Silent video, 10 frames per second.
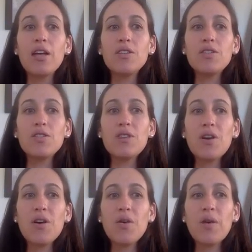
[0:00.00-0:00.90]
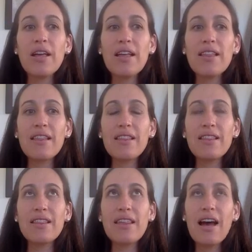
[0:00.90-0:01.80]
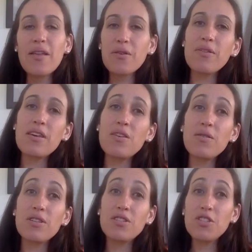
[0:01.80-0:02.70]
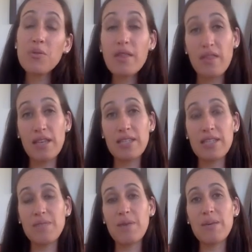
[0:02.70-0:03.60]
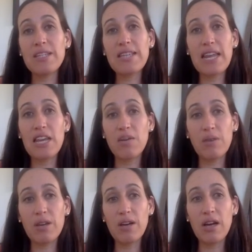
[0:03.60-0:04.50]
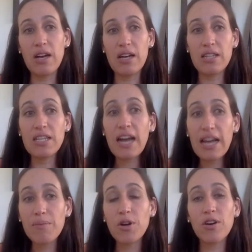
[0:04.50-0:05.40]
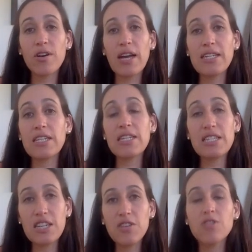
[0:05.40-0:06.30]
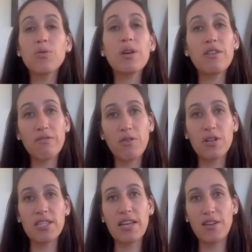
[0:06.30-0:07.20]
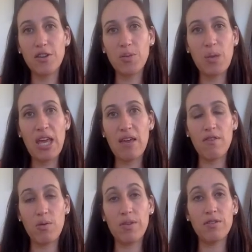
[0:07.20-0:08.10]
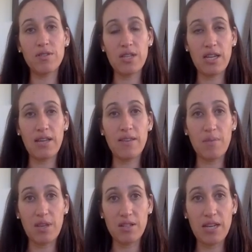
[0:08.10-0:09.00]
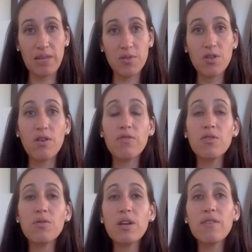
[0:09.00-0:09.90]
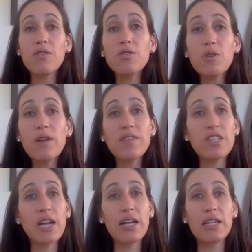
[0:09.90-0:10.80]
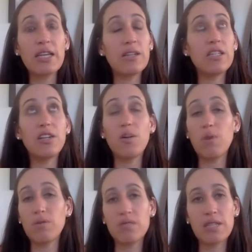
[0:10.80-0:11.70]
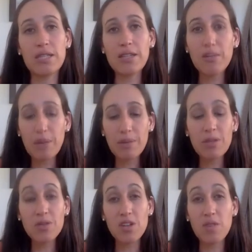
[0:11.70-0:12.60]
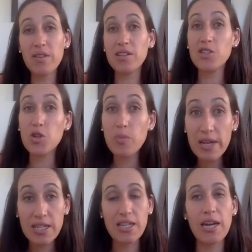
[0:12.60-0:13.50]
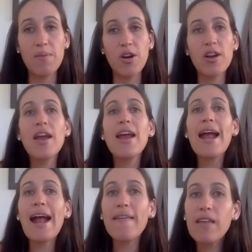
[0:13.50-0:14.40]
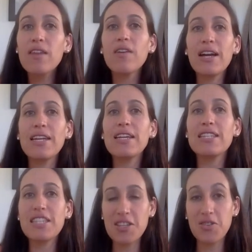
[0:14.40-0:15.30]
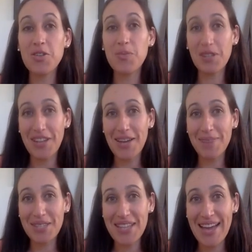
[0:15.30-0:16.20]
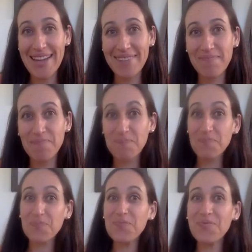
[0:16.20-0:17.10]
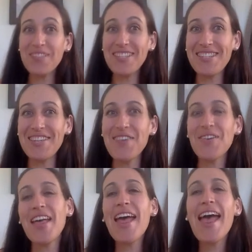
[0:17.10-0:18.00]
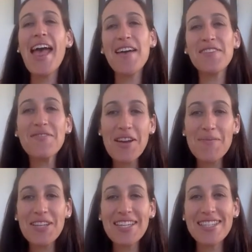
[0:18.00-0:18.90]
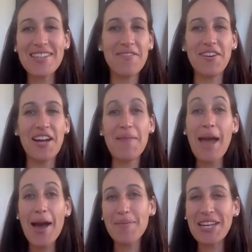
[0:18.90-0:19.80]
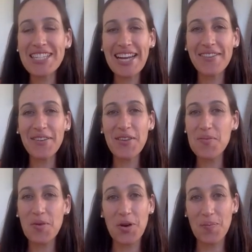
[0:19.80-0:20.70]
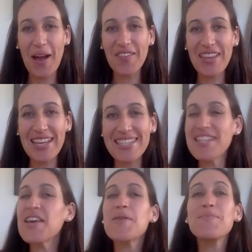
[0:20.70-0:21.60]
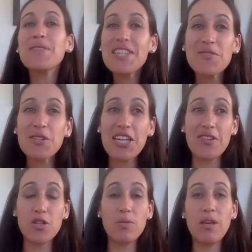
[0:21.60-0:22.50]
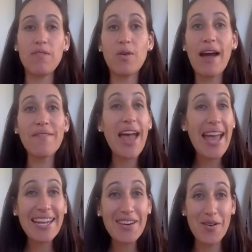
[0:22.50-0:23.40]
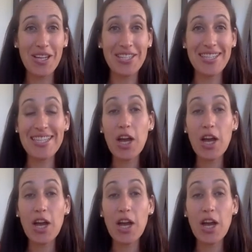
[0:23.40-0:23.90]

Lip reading: So the other thing you could do with this is maybe setting a timer and to continue to reinforce that good behavior when they're sitting at the mealtime. So if you do have a child that won't sit still, maybe you start with a 2-minute timer and then you kind of continue to build up to that. So every family is different. I'm happy to chat with you more about this. Please reach out to me if you have any questions.